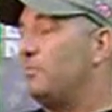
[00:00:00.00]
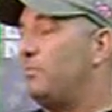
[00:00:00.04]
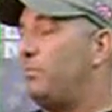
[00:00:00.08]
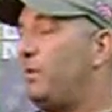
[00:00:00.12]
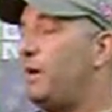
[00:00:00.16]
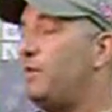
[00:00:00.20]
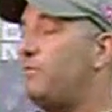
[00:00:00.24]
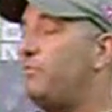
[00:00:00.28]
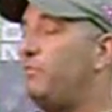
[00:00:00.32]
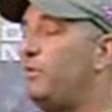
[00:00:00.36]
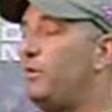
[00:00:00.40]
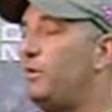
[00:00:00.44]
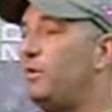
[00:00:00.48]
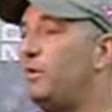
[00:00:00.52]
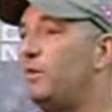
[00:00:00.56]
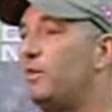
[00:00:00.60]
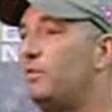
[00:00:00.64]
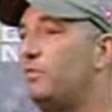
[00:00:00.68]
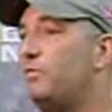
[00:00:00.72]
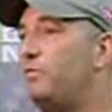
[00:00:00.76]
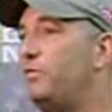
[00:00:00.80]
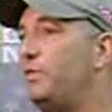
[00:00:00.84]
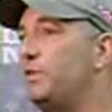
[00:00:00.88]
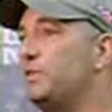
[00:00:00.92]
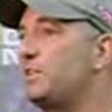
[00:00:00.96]
by far
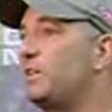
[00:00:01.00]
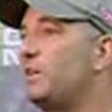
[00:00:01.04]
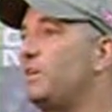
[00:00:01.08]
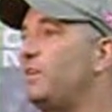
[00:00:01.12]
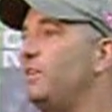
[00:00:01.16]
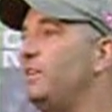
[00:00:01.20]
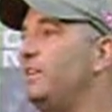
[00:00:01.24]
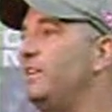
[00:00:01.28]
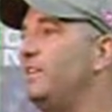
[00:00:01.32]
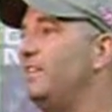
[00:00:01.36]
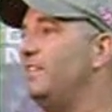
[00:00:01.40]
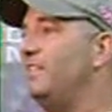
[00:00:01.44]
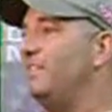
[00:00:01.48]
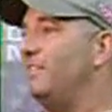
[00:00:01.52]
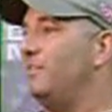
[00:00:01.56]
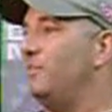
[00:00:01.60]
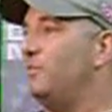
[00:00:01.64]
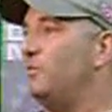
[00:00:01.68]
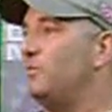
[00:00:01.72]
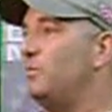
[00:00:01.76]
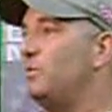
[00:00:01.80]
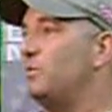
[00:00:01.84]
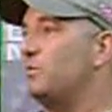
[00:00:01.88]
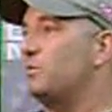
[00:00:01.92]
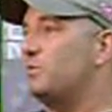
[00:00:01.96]
physically
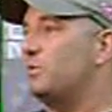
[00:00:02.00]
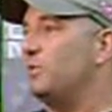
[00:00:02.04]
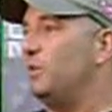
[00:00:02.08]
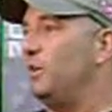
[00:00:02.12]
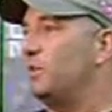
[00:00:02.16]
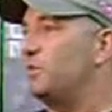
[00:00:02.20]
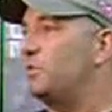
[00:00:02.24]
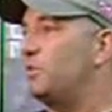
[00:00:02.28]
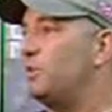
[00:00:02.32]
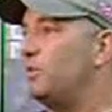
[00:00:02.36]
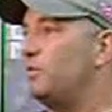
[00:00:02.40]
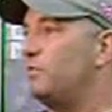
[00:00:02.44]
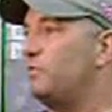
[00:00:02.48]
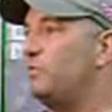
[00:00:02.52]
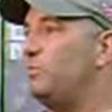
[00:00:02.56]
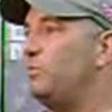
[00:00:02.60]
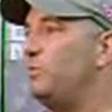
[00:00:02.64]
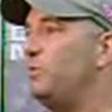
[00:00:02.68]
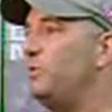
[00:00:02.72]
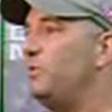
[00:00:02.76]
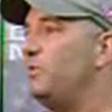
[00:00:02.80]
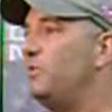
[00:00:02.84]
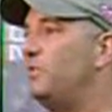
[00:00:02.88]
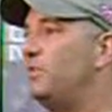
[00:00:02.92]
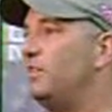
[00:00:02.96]
the most
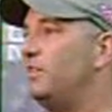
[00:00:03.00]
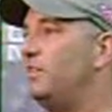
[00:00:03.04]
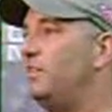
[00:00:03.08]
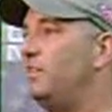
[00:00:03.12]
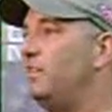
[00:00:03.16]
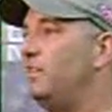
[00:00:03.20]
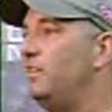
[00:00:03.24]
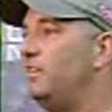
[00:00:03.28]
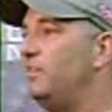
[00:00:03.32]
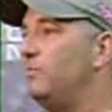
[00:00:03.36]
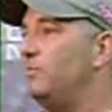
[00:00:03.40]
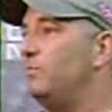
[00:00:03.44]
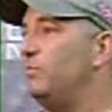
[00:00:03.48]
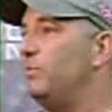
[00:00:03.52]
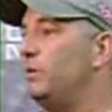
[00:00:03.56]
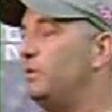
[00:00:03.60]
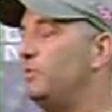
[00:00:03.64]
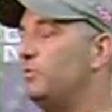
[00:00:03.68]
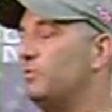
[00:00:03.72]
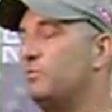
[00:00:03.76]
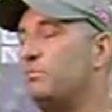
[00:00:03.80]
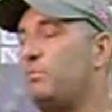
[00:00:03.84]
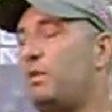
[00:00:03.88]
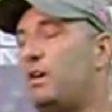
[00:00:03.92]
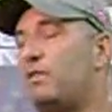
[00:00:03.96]
uncomfortable you could get, but it
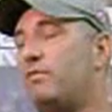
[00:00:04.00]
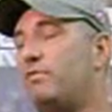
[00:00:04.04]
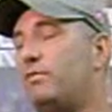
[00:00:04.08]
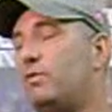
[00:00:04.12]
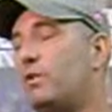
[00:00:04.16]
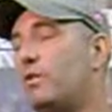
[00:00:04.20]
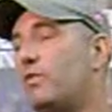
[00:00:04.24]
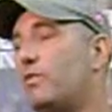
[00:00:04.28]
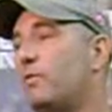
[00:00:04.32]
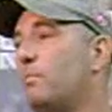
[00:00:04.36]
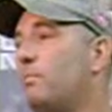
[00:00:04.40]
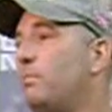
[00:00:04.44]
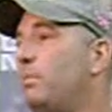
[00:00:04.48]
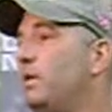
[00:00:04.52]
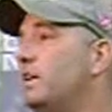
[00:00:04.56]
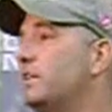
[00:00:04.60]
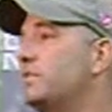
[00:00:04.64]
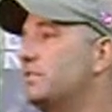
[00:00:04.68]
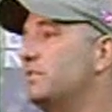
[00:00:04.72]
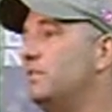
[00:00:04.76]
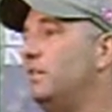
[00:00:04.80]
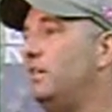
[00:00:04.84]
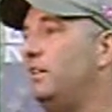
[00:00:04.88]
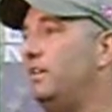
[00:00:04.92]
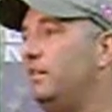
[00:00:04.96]
was by far the
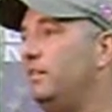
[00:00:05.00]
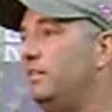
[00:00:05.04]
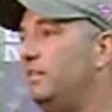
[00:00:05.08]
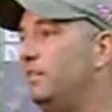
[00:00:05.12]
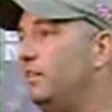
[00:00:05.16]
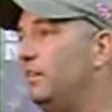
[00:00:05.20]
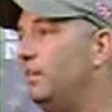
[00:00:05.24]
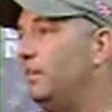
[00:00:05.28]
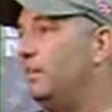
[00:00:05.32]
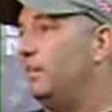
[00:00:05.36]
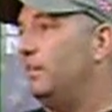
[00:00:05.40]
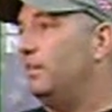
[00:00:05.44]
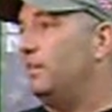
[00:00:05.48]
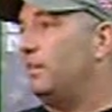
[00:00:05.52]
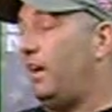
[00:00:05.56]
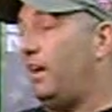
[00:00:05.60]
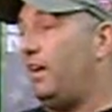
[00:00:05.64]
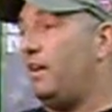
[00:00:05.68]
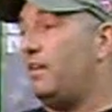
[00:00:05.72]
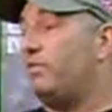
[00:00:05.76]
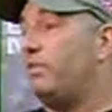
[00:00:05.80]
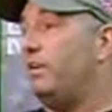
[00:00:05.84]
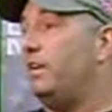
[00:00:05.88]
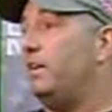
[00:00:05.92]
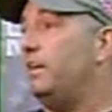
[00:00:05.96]
best night I
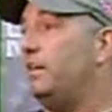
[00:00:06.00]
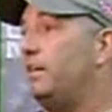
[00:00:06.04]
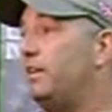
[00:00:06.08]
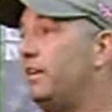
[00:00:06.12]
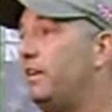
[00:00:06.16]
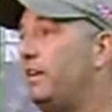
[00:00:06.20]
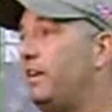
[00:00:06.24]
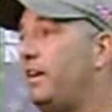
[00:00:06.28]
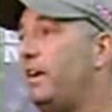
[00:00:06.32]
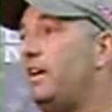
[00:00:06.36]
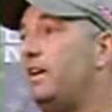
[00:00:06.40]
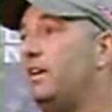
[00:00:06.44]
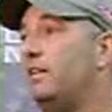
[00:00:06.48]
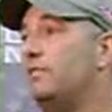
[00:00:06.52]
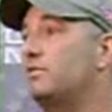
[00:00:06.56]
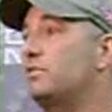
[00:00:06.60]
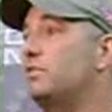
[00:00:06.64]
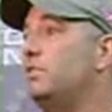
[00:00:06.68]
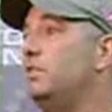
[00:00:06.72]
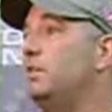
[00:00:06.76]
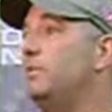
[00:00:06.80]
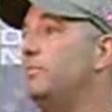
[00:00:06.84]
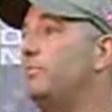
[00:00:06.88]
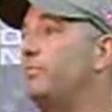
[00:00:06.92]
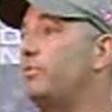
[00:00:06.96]
have had. And I have
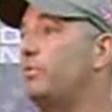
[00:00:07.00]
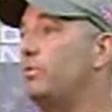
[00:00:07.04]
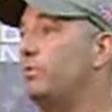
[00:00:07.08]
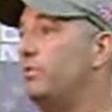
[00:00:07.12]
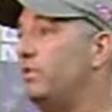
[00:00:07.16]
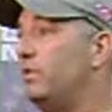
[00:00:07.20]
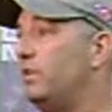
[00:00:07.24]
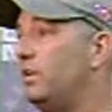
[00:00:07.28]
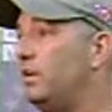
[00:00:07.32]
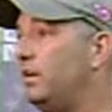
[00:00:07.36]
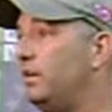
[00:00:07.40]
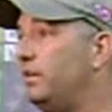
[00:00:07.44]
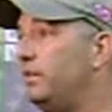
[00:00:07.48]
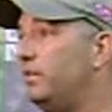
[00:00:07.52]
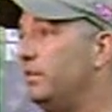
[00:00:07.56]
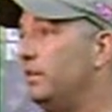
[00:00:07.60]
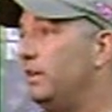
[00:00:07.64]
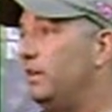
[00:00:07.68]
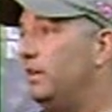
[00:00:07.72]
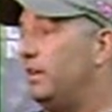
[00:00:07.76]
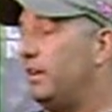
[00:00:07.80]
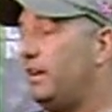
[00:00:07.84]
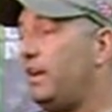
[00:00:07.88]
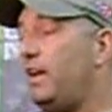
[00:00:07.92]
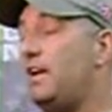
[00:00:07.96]
slept through the night,
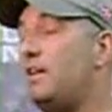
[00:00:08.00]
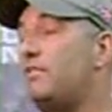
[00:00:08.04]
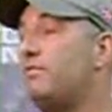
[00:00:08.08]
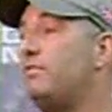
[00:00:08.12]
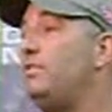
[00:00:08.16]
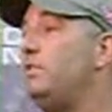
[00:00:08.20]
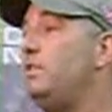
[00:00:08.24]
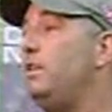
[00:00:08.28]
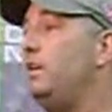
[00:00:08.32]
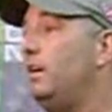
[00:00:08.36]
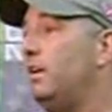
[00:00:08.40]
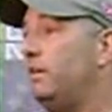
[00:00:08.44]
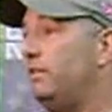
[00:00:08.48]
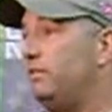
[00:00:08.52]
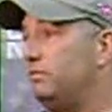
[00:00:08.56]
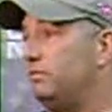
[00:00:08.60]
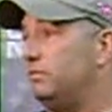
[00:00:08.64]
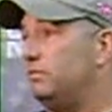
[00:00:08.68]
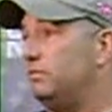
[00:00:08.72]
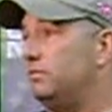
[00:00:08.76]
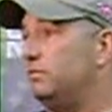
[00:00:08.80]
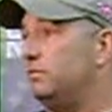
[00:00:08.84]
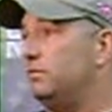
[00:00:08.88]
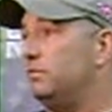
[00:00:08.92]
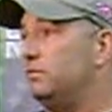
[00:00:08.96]
and I have yet
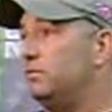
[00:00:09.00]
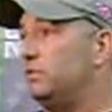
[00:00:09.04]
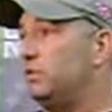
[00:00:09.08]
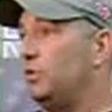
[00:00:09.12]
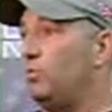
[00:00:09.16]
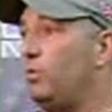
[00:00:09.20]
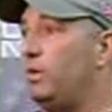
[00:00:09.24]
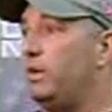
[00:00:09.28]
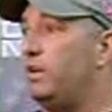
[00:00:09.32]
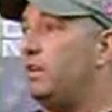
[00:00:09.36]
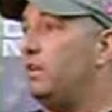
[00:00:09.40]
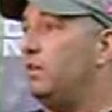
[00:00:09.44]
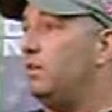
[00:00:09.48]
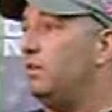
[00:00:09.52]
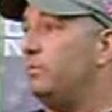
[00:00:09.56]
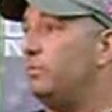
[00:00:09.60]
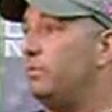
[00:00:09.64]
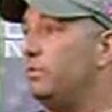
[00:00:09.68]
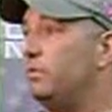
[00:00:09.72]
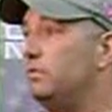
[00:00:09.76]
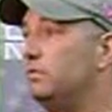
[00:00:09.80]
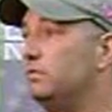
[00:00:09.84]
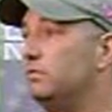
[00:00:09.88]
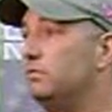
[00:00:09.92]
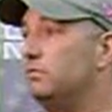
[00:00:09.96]
to wake up
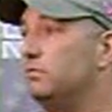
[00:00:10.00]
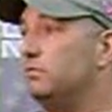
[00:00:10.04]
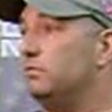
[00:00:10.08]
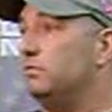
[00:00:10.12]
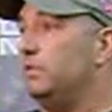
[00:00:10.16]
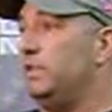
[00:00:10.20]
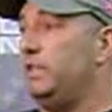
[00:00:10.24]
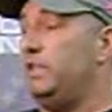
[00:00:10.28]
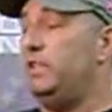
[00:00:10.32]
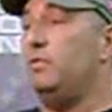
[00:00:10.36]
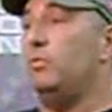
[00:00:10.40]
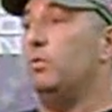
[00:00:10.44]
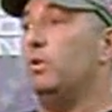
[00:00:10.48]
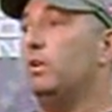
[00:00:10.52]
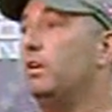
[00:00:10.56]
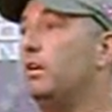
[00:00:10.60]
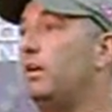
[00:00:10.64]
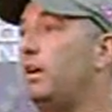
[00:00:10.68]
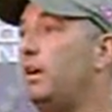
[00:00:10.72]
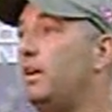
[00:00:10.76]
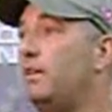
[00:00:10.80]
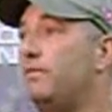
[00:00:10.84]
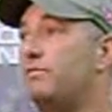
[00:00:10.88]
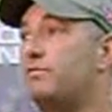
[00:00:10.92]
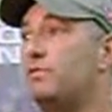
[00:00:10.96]
anywhere.
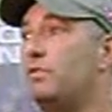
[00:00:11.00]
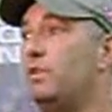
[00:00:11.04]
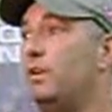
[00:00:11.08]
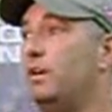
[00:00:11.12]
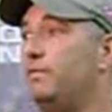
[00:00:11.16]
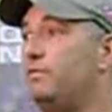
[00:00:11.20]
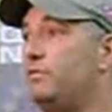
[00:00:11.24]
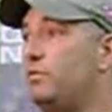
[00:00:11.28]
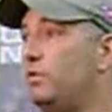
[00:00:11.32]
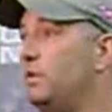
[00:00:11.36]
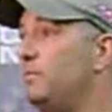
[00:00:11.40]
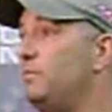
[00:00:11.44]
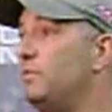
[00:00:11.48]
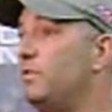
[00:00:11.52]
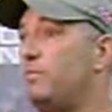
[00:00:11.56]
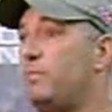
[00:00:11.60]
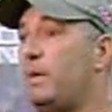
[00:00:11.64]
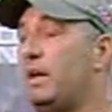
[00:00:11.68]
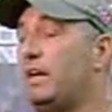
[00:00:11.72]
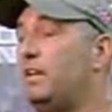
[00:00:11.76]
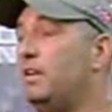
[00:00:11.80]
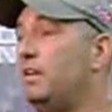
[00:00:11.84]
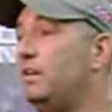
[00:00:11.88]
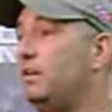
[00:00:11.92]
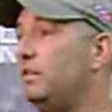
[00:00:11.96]
I've dreamed of
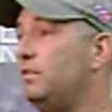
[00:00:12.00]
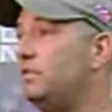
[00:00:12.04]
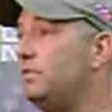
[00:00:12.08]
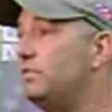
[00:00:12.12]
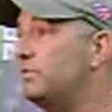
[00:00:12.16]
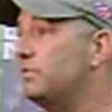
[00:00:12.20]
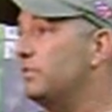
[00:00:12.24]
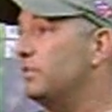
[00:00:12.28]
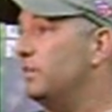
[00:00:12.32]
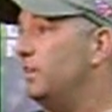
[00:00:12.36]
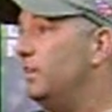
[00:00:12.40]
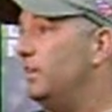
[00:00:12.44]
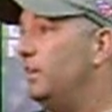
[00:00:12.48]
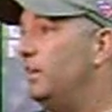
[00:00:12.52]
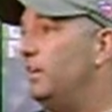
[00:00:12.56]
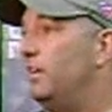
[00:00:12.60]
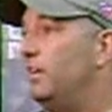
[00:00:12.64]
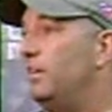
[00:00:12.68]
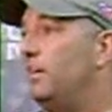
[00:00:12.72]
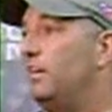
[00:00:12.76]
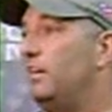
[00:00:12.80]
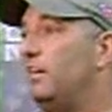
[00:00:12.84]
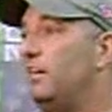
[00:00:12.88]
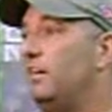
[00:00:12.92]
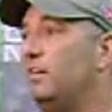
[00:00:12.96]
my kids.
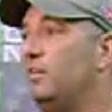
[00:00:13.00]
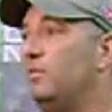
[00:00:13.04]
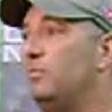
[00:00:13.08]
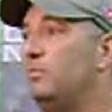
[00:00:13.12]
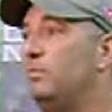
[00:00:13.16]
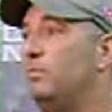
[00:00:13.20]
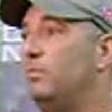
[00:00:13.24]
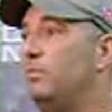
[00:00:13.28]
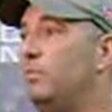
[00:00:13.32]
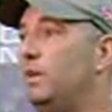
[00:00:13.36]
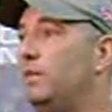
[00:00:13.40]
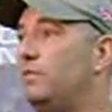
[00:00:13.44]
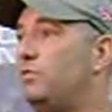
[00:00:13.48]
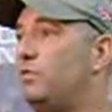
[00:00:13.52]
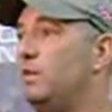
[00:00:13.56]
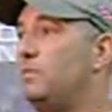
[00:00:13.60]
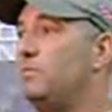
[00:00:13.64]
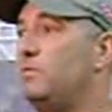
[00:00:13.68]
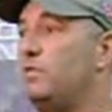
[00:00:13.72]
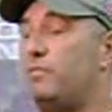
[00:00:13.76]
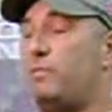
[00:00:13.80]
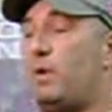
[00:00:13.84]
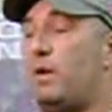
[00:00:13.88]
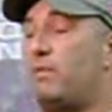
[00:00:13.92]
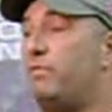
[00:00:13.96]
I
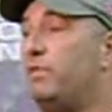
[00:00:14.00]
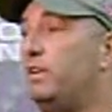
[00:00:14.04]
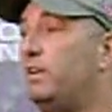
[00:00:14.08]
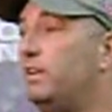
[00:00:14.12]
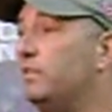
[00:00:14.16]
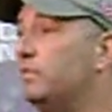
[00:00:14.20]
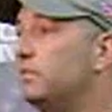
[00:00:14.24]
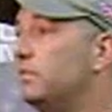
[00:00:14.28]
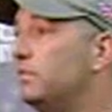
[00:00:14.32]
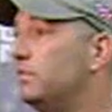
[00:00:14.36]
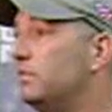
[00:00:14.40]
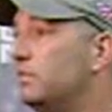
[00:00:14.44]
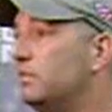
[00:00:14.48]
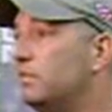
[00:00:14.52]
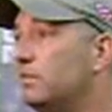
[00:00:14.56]
dreamed of my father.